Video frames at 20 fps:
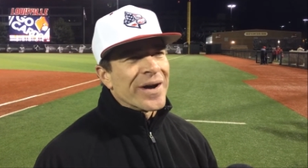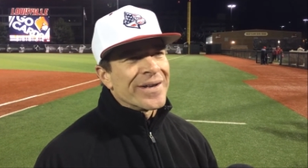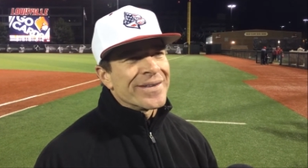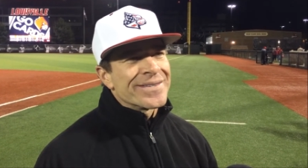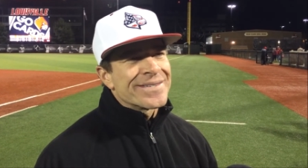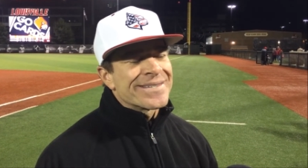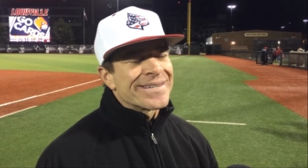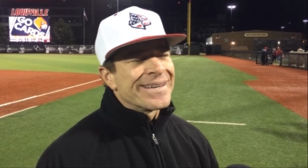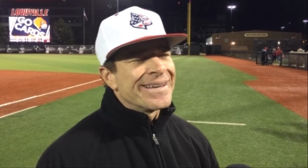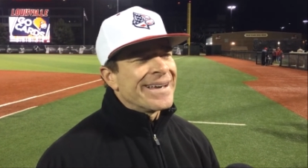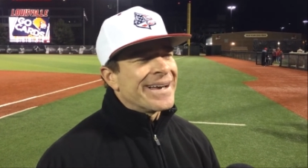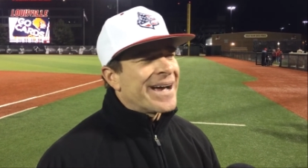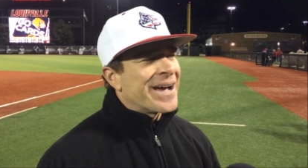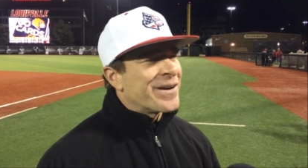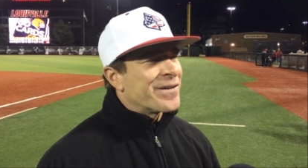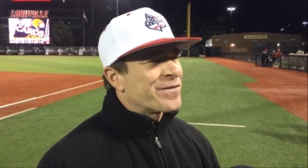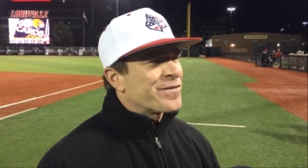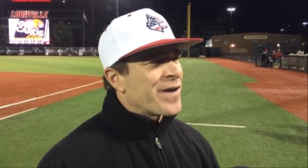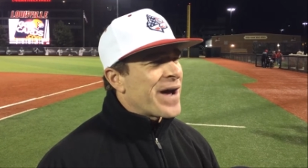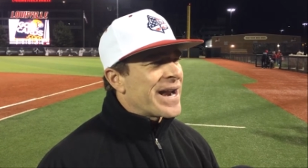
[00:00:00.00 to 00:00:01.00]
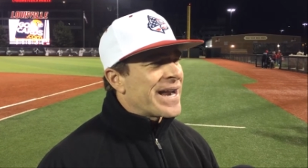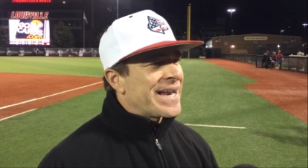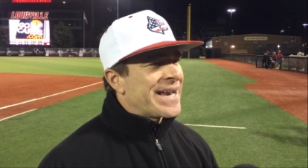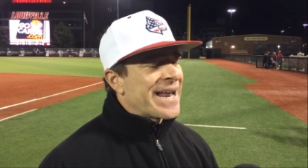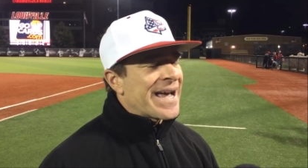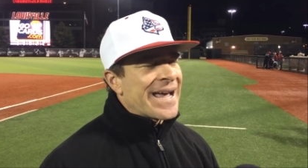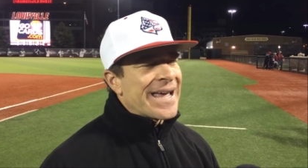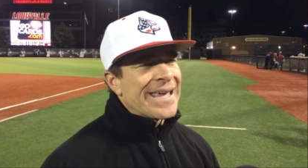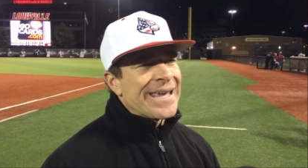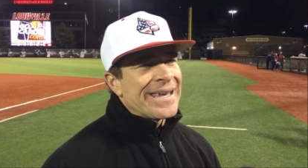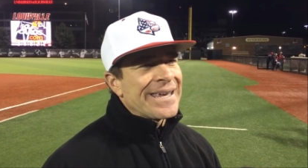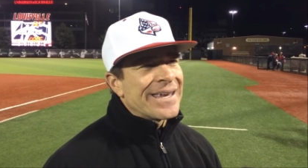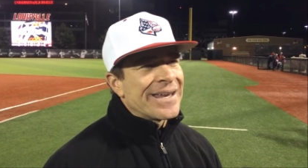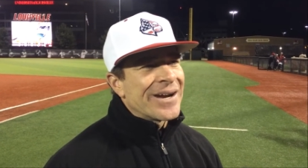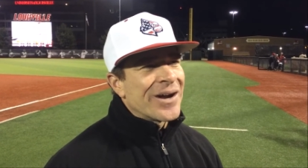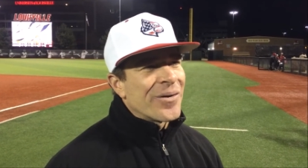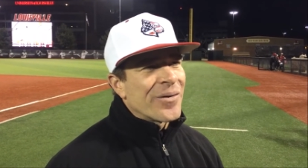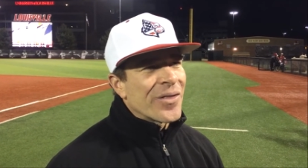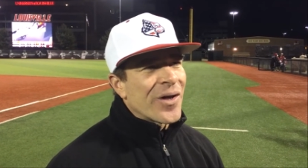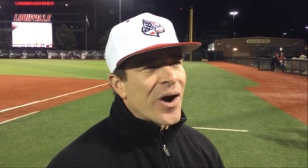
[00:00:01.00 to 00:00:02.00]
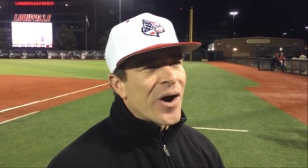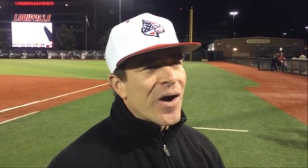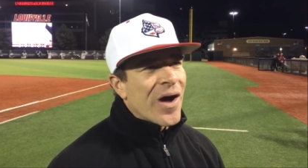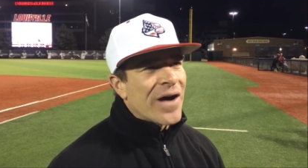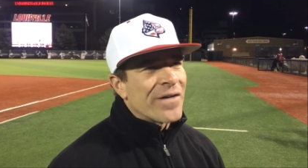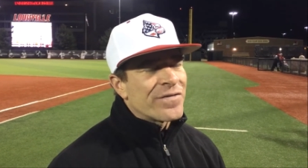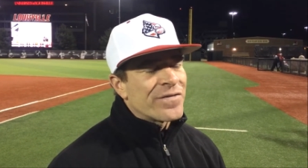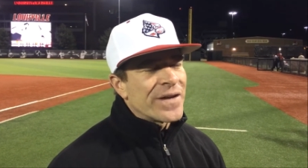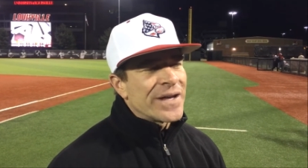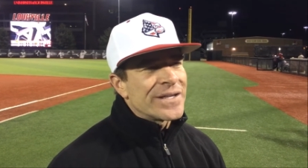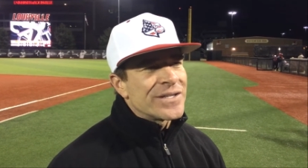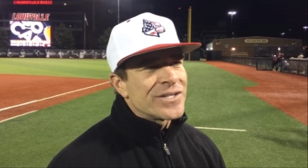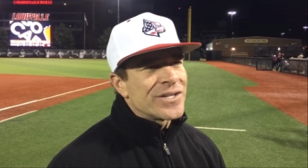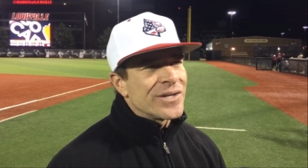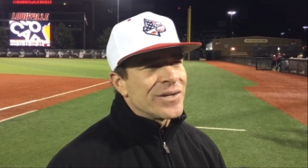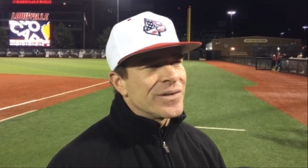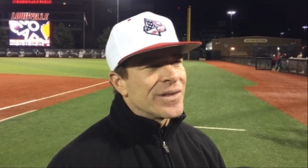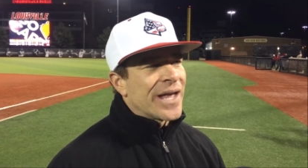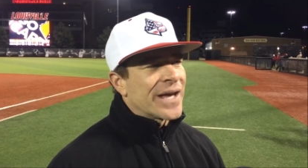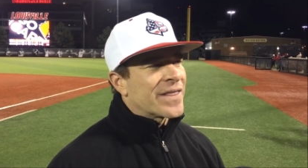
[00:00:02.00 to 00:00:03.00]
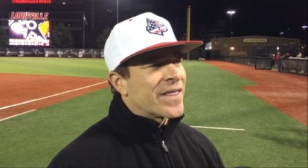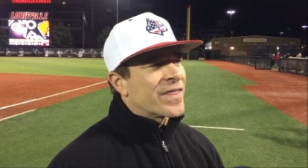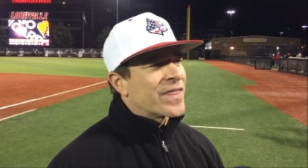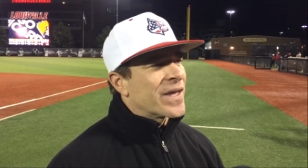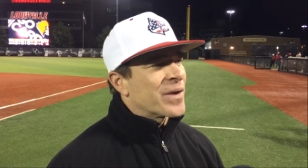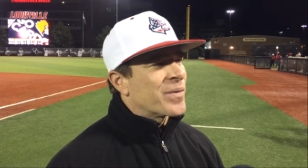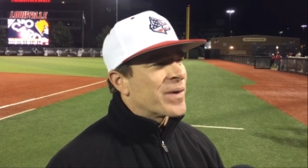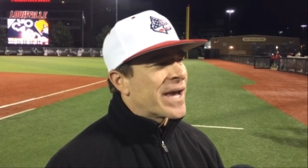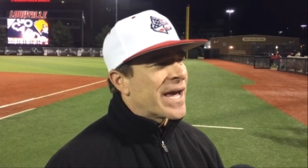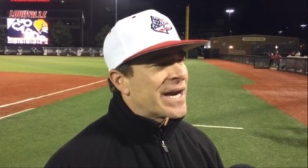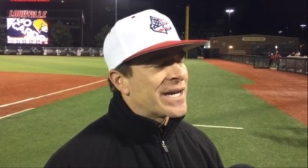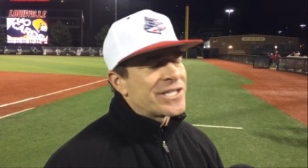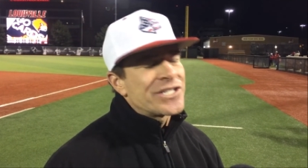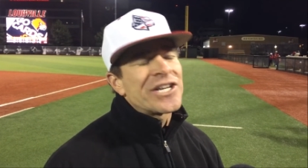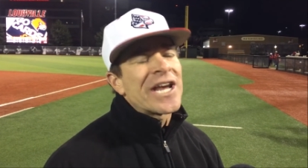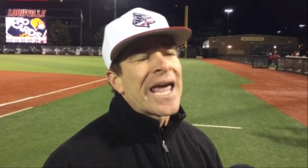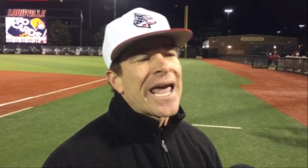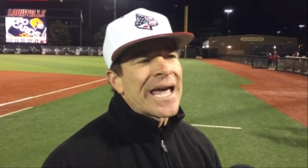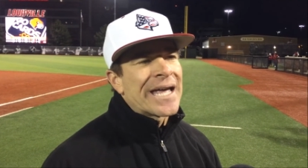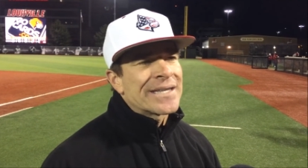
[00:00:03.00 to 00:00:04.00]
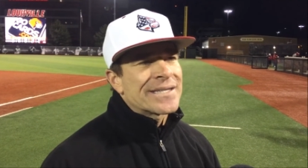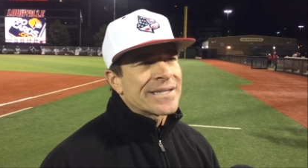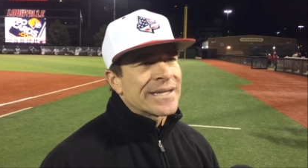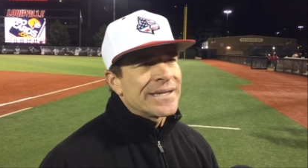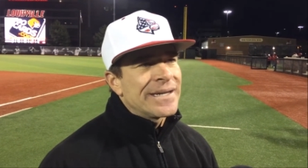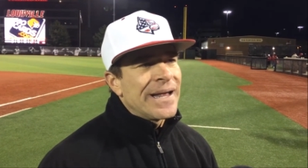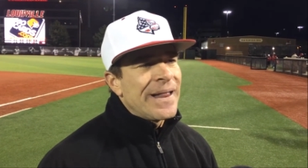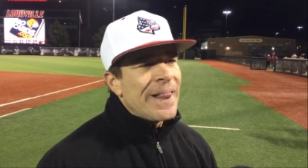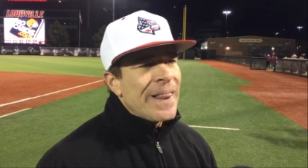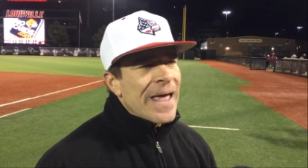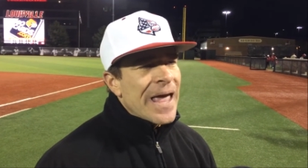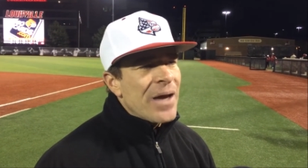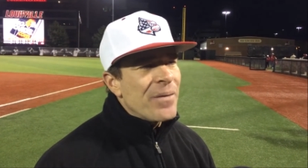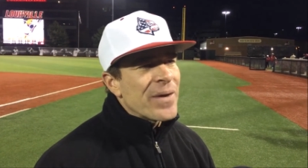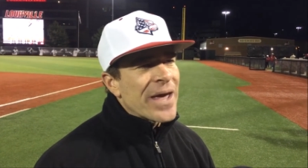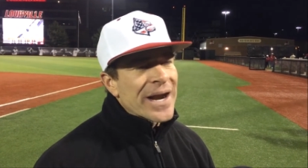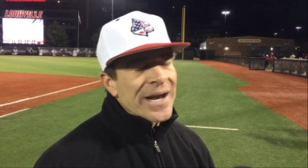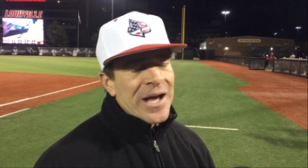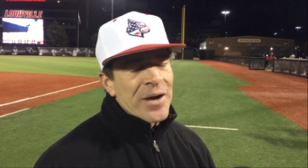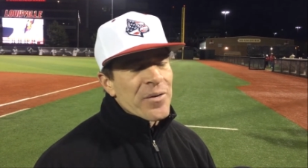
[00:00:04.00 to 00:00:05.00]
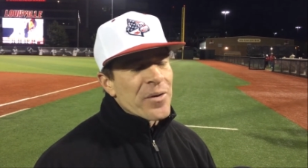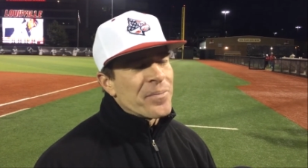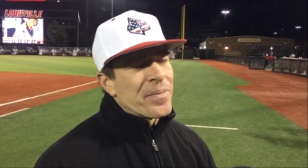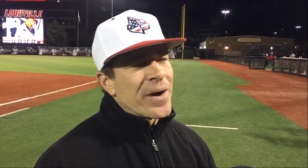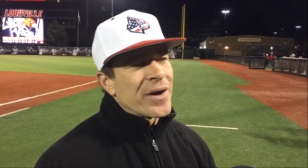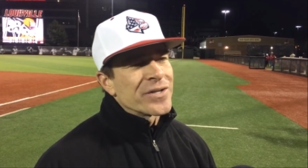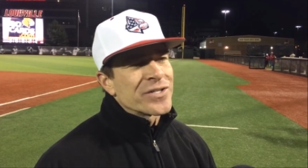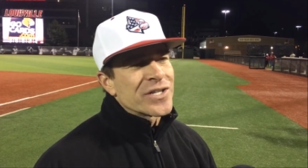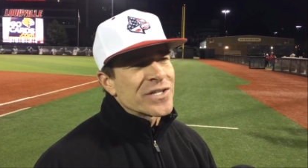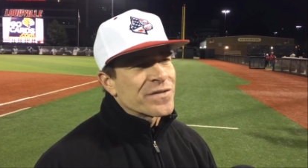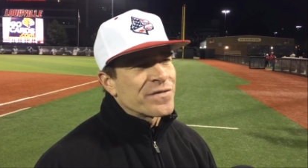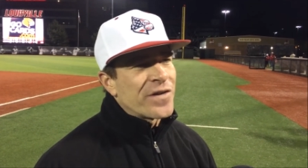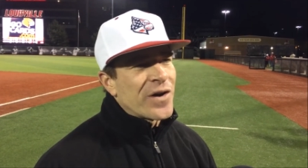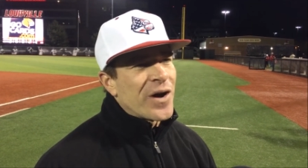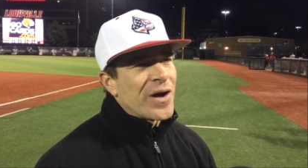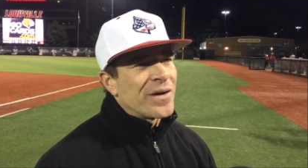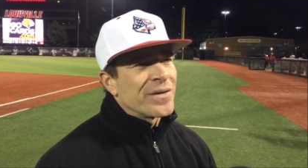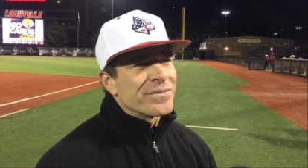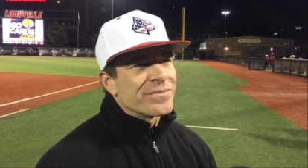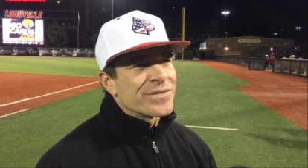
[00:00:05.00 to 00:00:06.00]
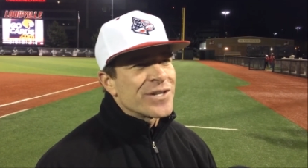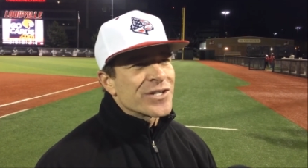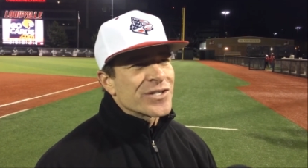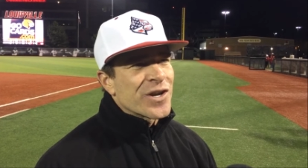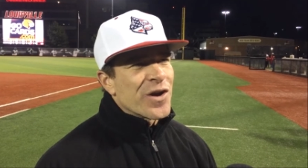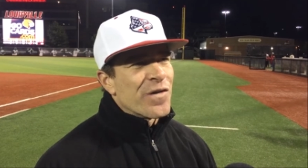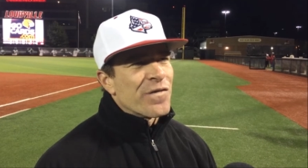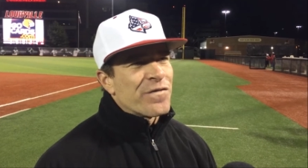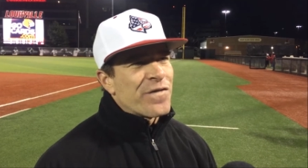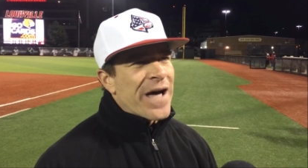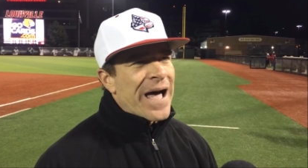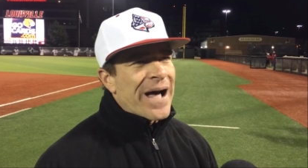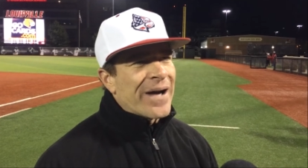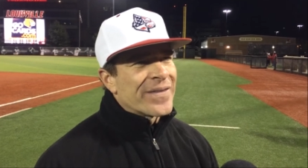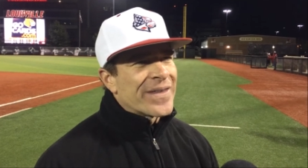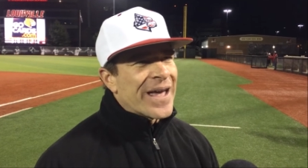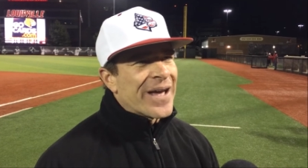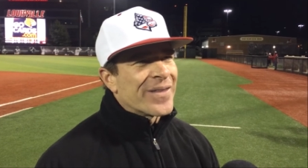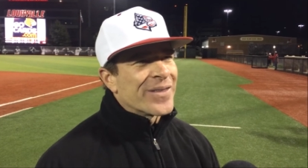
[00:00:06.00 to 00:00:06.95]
runs on a Friday night, you know, with our offense, you'd like to think we got a chance. And and we had a couple balls just fall, just go foul